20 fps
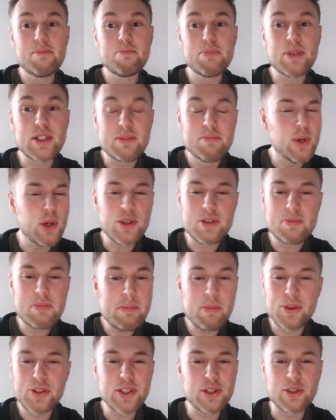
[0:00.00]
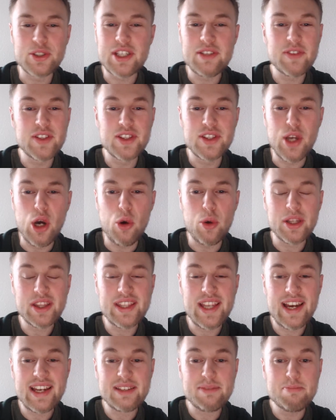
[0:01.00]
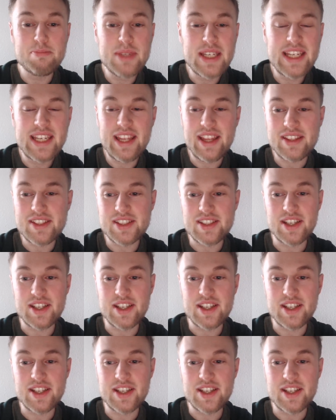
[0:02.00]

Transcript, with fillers: But most people don't even know what that means.